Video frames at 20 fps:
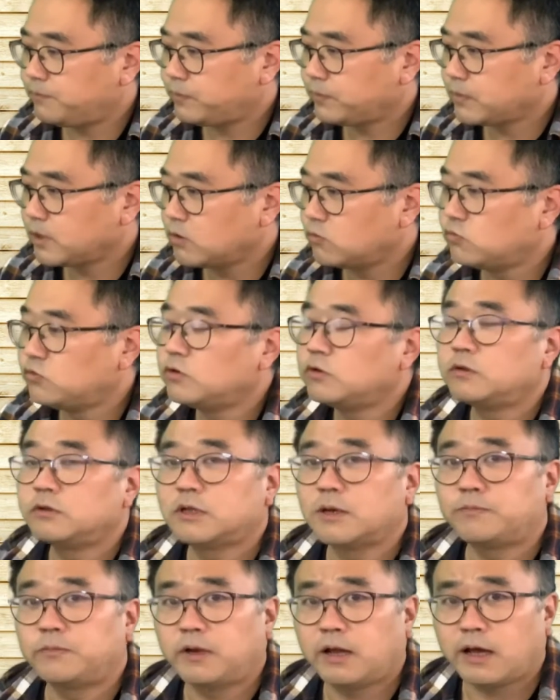rule the
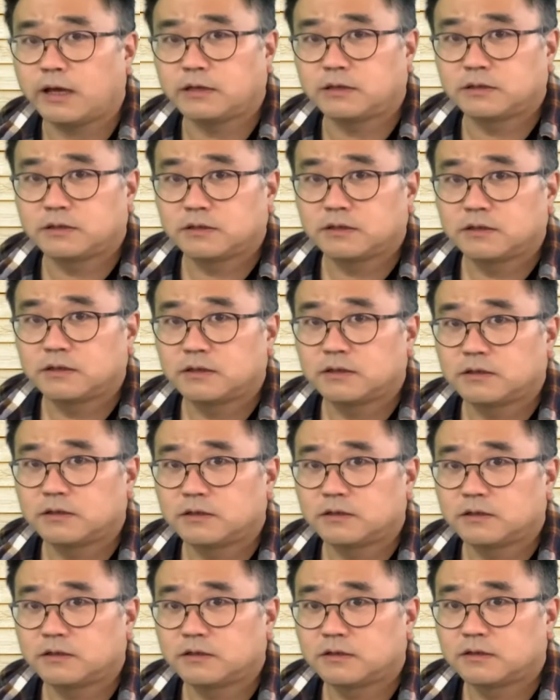place.
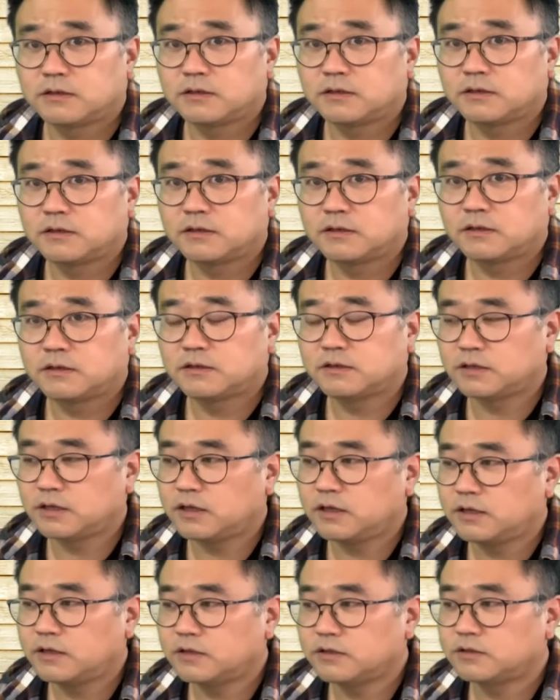See?
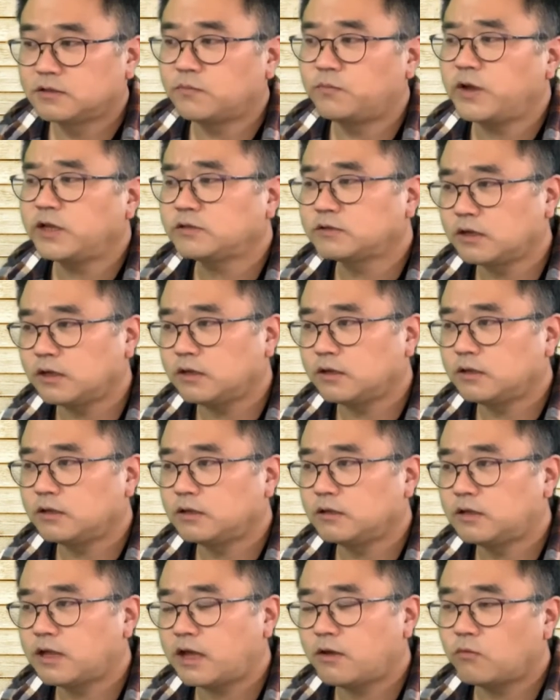So basically,
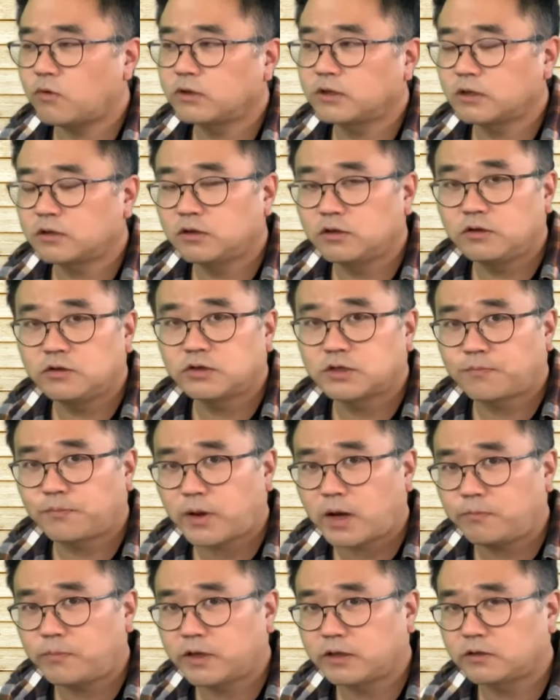they wanted to use a
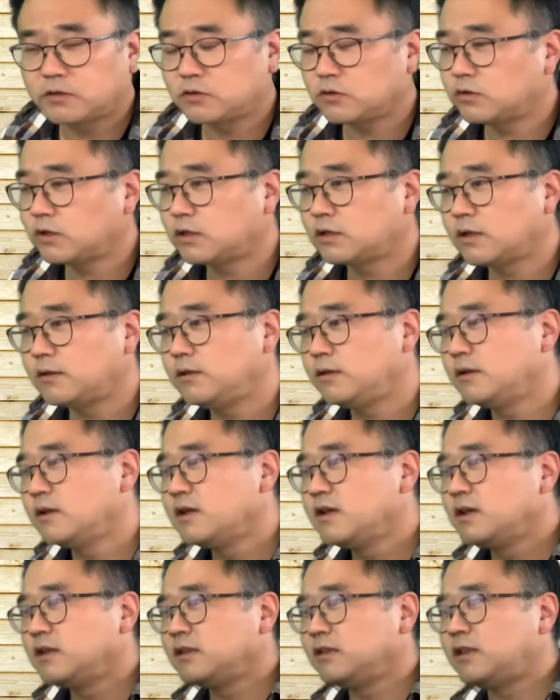puppet so that
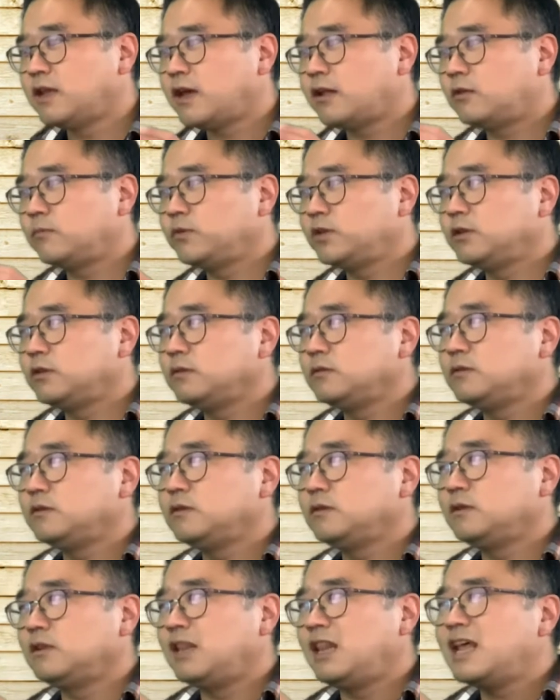there'll be
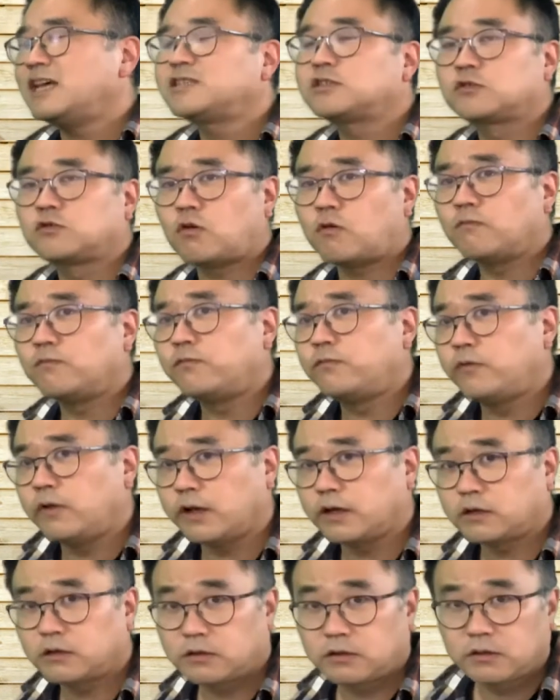less
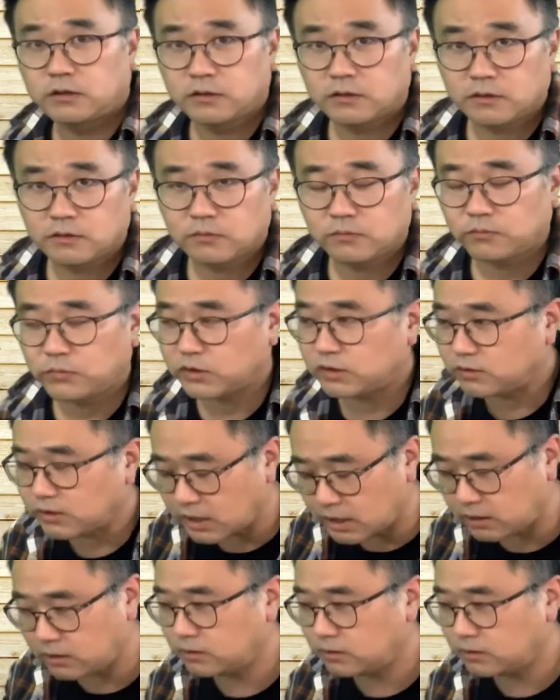conflict between